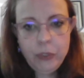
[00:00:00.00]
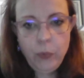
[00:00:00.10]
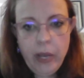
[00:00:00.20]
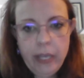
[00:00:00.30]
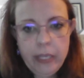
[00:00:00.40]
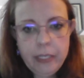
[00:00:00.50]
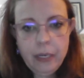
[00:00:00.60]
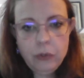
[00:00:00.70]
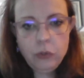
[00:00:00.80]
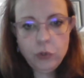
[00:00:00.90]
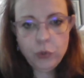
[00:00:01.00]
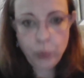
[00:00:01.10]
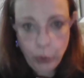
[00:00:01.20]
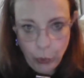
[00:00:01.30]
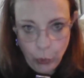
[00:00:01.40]
what
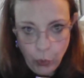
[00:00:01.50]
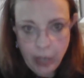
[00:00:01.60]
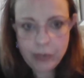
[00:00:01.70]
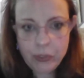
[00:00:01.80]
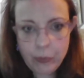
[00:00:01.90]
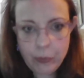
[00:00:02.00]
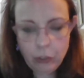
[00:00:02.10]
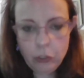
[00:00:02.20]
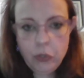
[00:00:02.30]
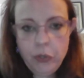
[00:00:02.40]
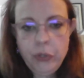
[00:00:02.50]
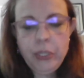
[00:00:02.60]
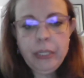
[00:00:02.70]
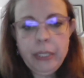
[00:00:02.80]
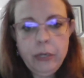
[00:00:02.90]
true spiritual
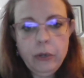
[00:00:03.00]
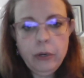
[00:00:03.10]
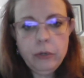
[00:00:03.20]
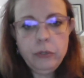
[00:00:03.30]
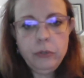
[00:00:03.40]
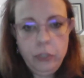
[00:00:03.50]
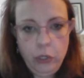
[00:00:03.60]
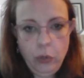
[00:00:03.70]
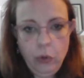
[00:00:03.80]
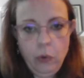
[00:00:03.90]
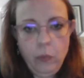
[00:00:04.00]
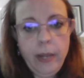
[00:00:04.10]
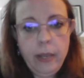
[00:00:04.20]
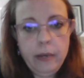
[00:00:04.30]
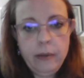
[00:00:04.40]
leaders do
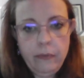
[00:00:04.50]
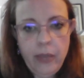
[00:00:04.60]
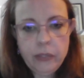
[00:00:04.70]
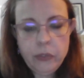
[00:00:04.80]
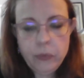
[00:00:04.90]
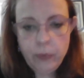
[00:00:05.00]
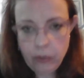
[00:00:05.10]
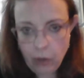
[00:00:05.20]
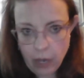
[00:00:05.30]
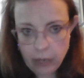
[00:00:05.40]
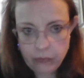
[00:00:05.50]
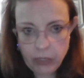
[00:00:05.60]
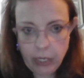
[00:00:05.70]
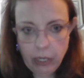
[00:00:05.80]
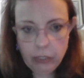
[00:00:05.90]
when faced with
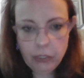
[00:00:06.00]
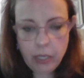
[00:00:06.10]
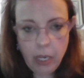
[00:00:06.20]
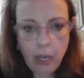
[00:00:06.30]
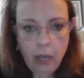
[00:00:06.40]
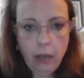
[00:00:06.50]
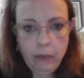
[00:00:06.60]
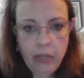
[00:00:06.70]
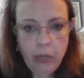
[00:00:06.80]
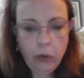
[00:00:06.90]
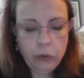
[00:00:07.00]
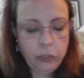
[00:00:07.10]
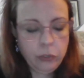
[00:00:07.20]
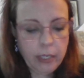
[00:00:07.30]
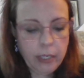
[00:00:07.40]
conflict. They go
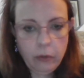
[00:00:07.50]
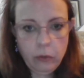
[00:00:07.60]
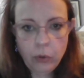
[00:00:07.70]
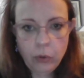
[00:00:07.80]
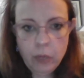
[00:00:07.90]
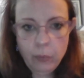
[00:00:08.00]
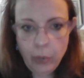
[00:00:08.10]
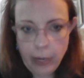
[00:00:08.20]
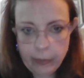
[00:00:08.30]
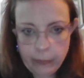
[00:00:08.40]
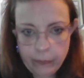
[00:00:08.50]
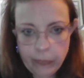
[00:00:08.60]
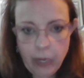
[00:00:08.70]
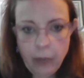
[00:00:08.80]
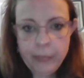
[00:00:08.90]
straight to the Lord in prayer,
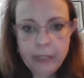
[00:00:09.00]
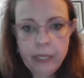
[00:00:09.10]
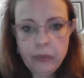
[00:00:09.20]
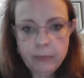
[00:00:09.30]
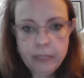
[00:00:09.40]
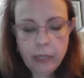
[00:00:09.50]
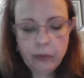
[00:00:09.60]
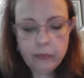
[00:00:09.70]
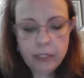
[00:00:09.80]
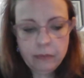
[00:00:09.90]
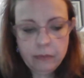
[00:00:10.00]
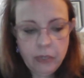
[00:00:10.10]
humbling themselves,